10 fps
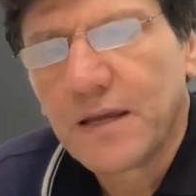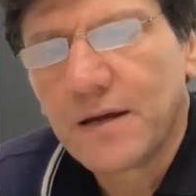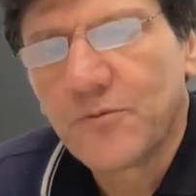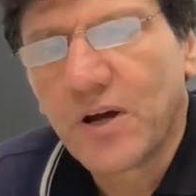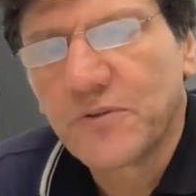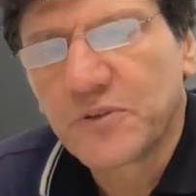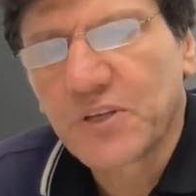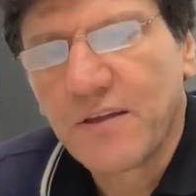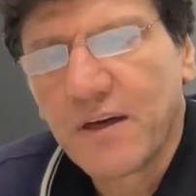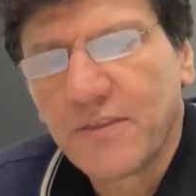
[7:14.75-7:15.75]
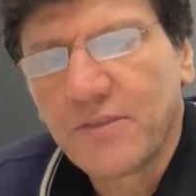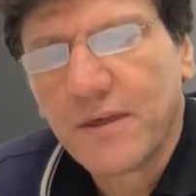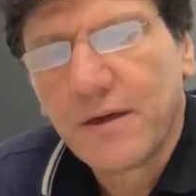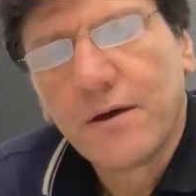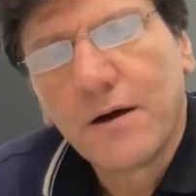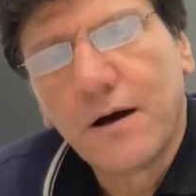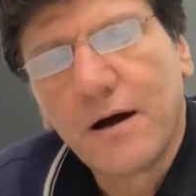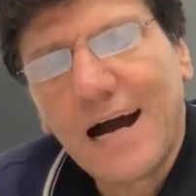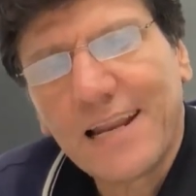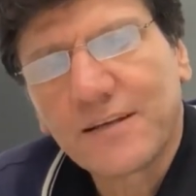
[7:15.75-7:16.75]
And we understand that
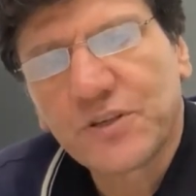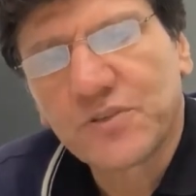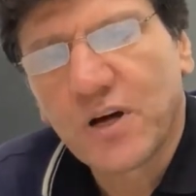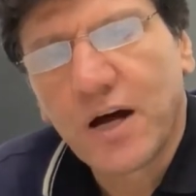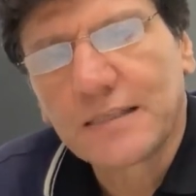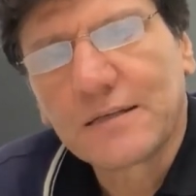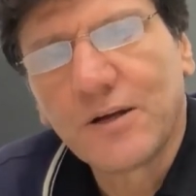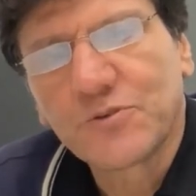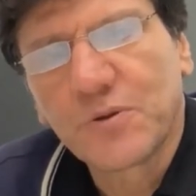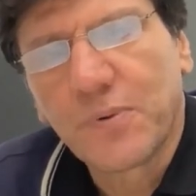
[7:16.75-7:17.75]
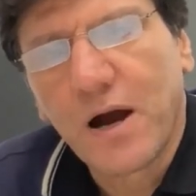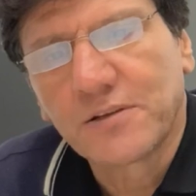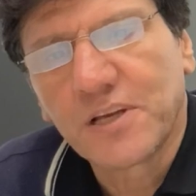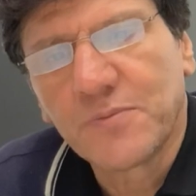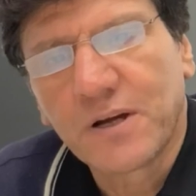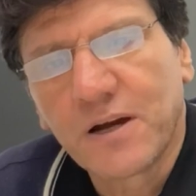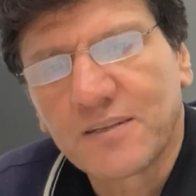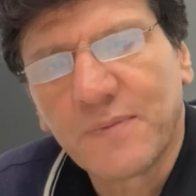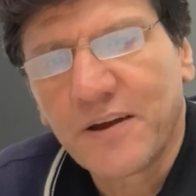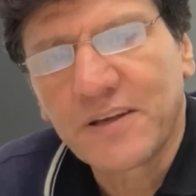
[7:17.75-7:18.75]
Alex is not going to the party because
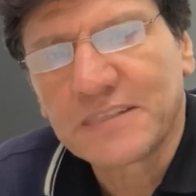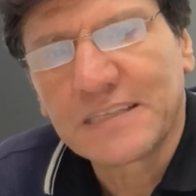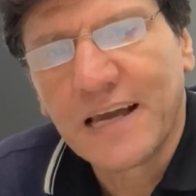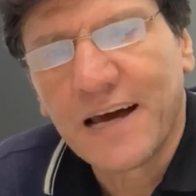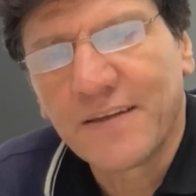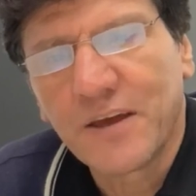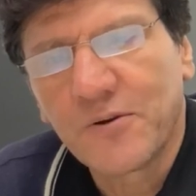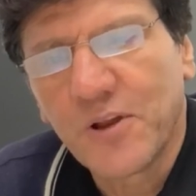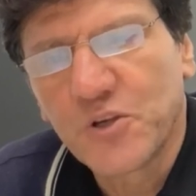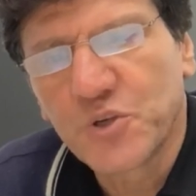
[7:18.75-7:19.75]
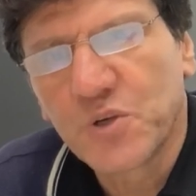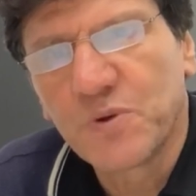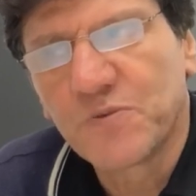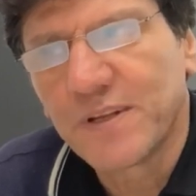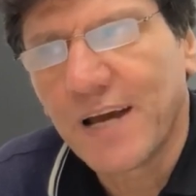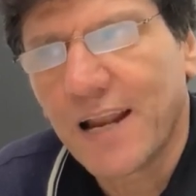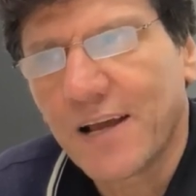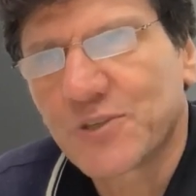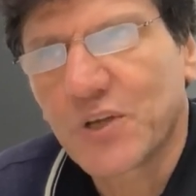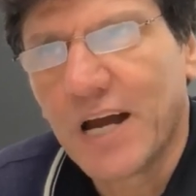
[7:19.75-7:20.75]
Mary is there, and the relationship between
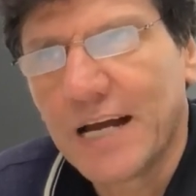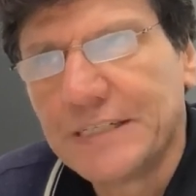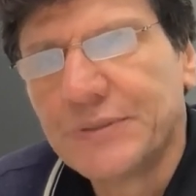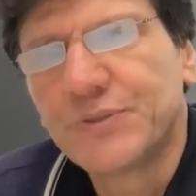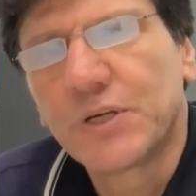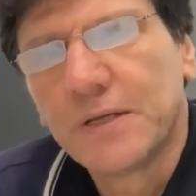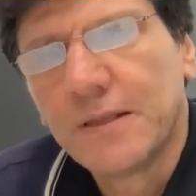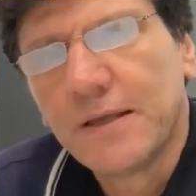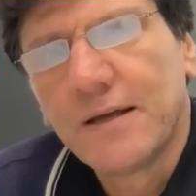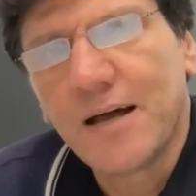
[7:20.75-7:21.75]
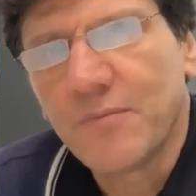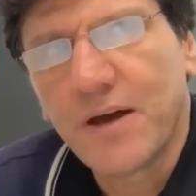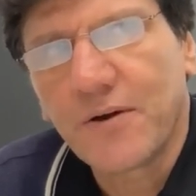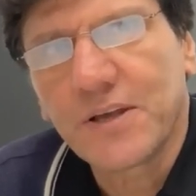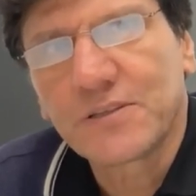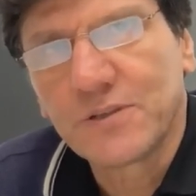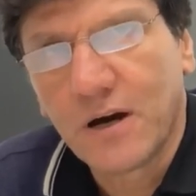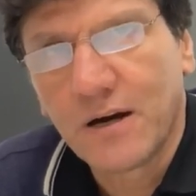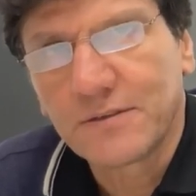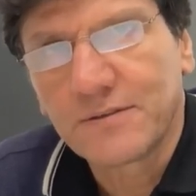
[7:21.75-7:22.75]
Alex and Mary is
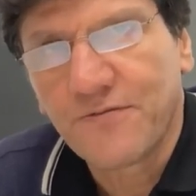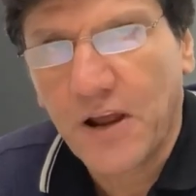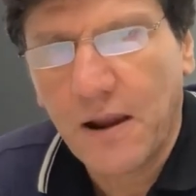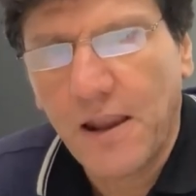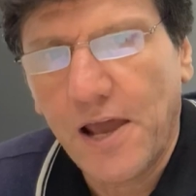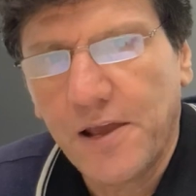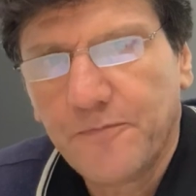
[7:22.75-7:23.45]
not friendly.